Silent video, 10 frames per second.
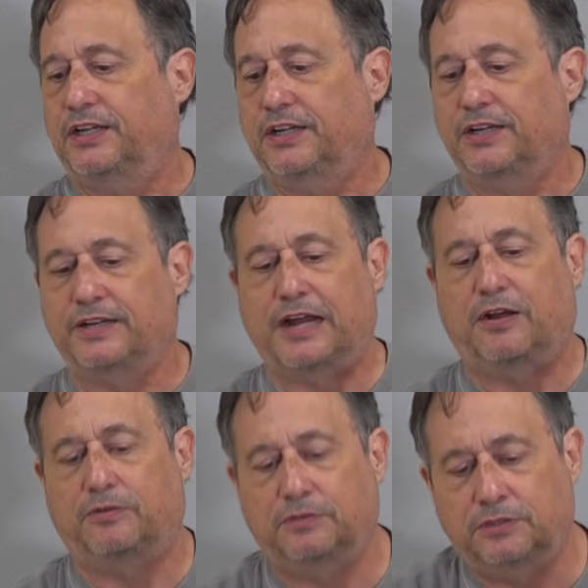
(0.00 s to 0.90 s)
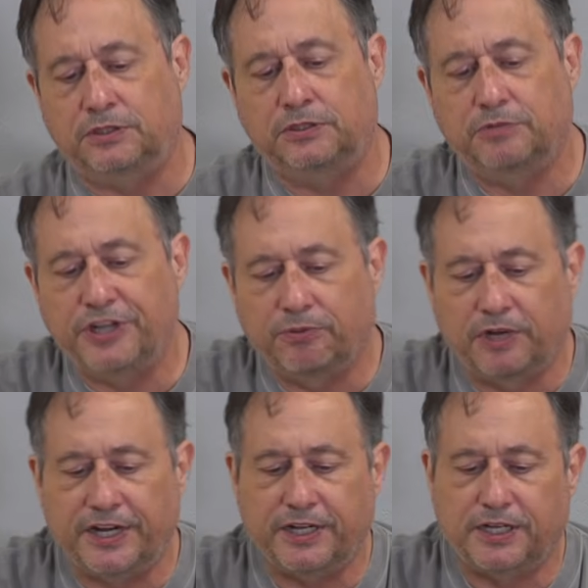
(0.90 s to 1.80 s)
Now, when you're
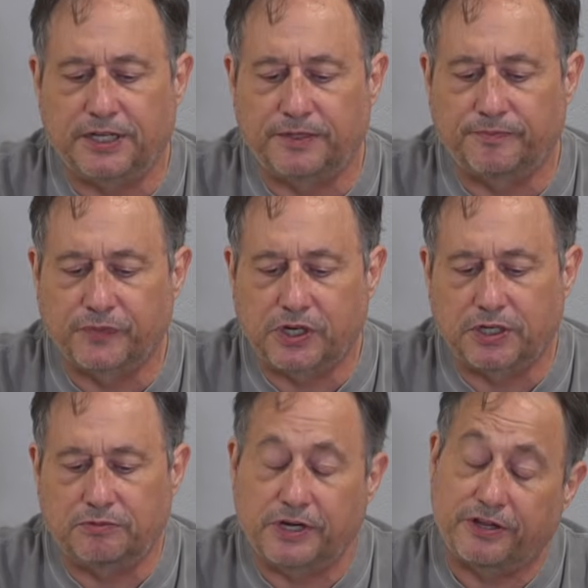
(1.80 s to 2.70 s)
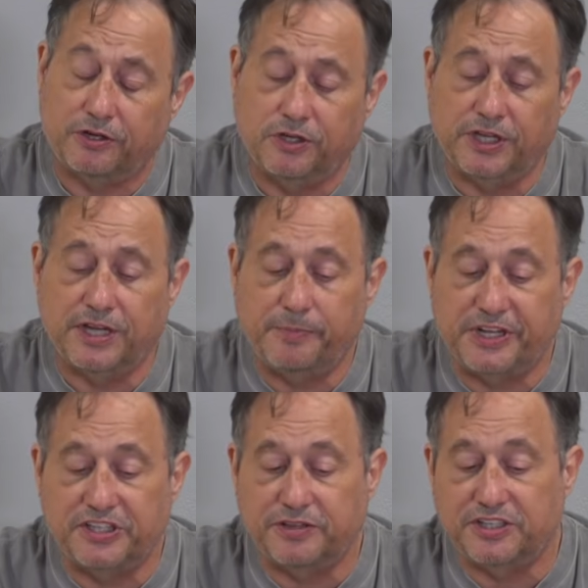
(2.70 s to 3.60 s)
running, rather cooking a
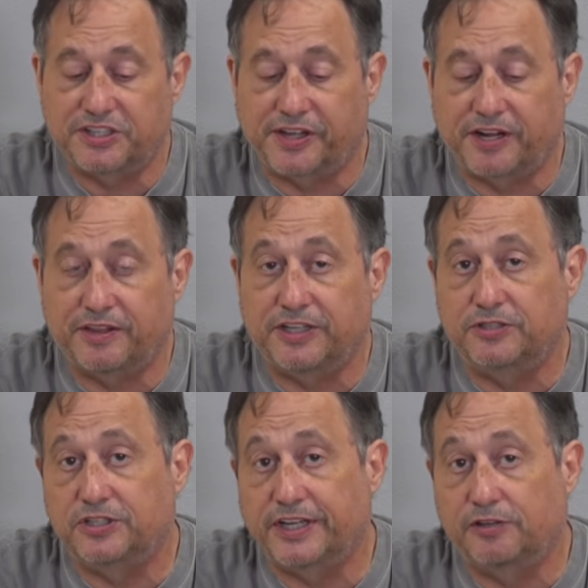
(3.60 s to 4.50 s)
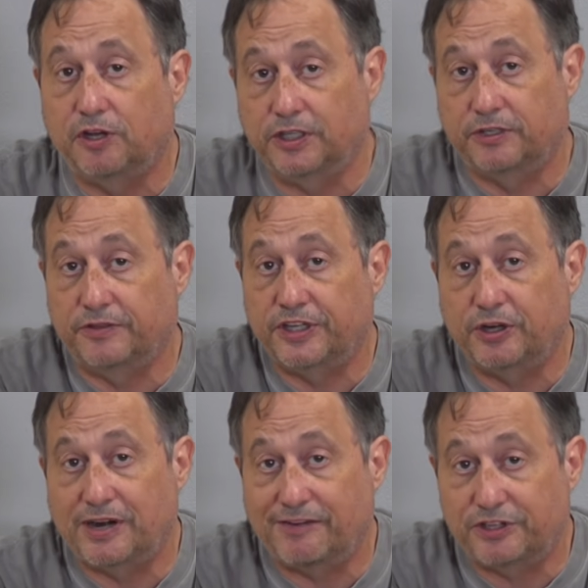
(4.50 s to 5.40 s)
pizza this thick, they do take longer than your
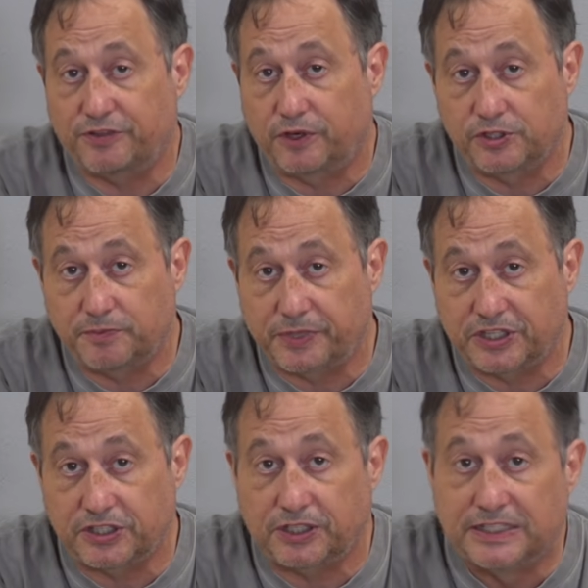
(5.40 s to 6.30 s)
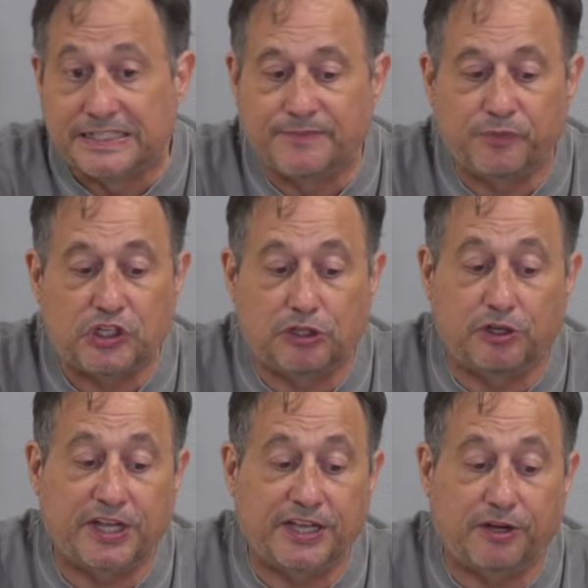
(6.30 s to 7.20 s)
average frozen pizza. You're
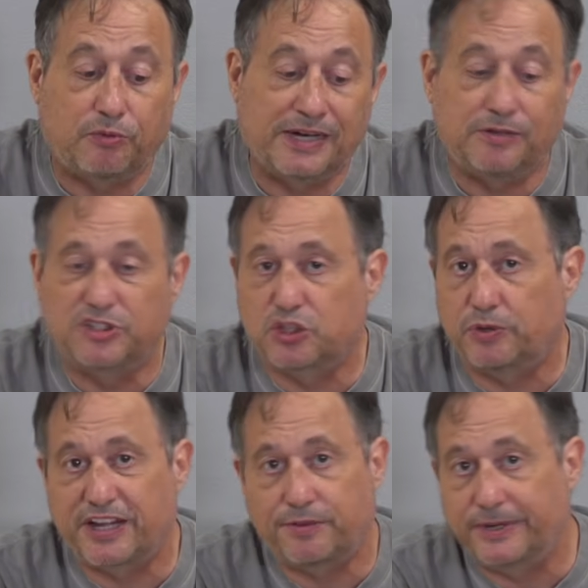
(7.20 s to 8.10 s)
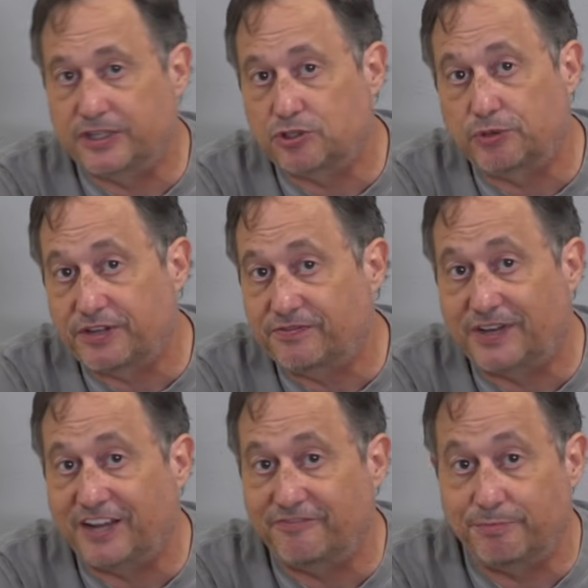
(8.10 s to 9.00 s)
looking at around 23 to
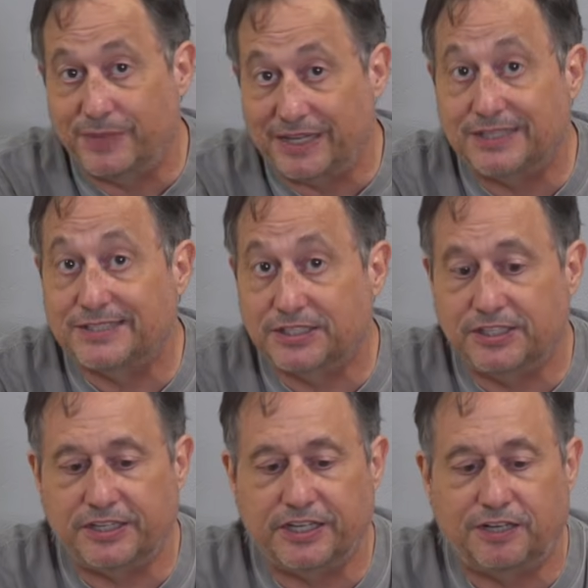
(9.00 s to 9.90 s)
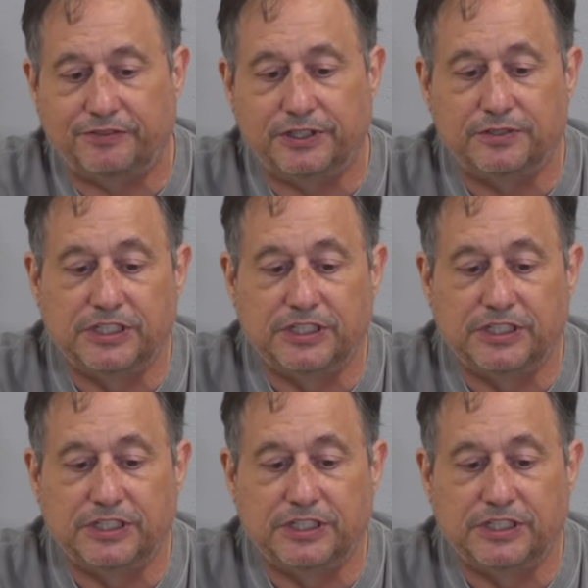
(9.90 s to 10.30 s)
25 minutes in the oven.